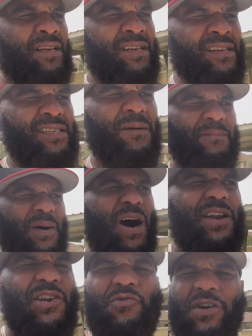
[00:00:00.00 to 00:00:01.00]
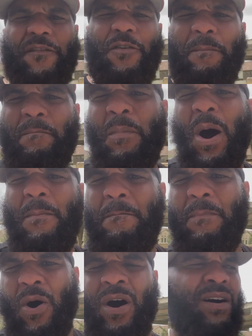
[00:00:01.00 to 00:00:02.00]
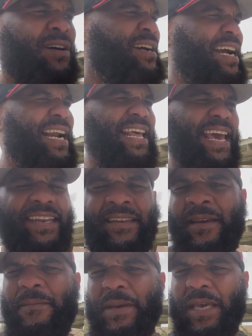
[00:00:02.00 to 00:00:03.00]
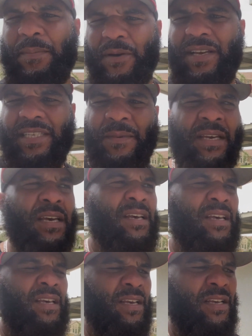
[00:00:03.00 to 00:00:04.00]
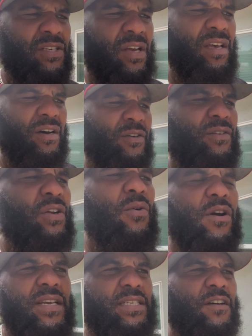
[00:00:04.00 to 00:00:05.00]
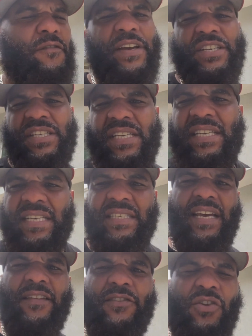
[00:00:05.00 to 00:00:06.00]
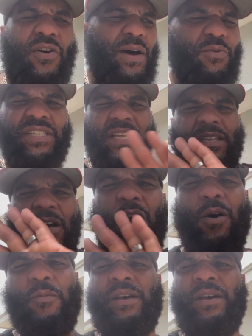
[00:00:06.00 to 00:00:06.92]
some ungrateful bumbo clay people. You see me? So yo, don't worry yourself. Vengeance is his, saith the Lord. I wish nothing harm on